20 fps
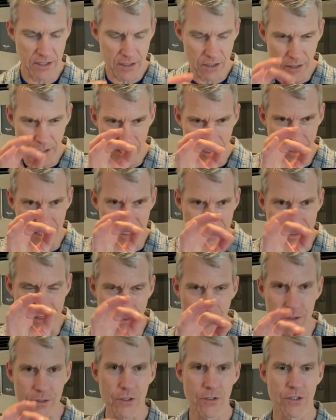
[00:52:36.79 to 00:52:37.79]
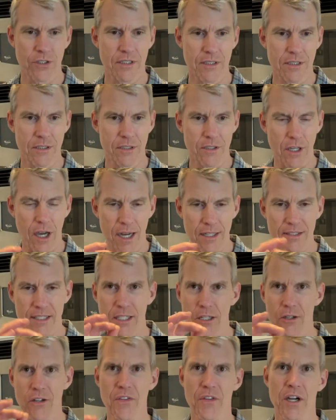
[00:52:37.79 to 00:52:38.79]
So I like little dots
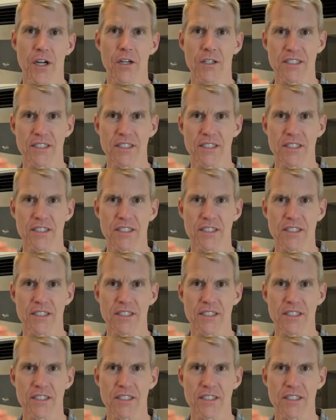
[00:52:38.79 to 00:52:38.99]
here and there,